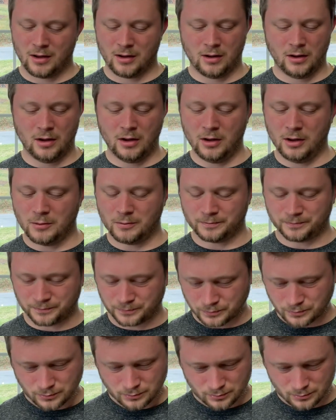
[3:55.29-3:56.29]

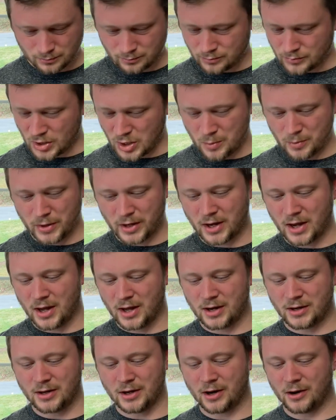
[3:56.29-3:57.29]
But
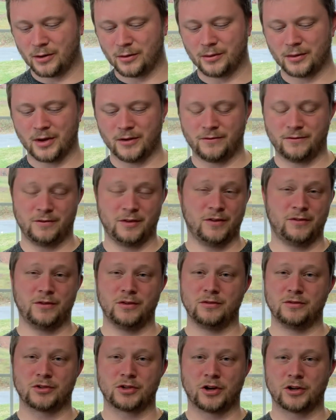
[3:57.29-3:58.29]
again, you know, if
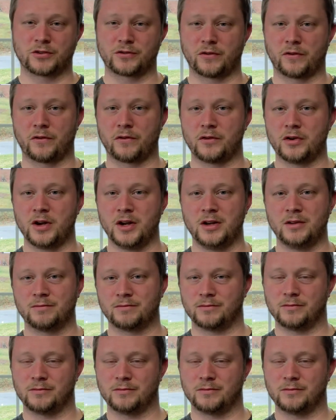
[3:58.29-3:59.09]
you charge for free,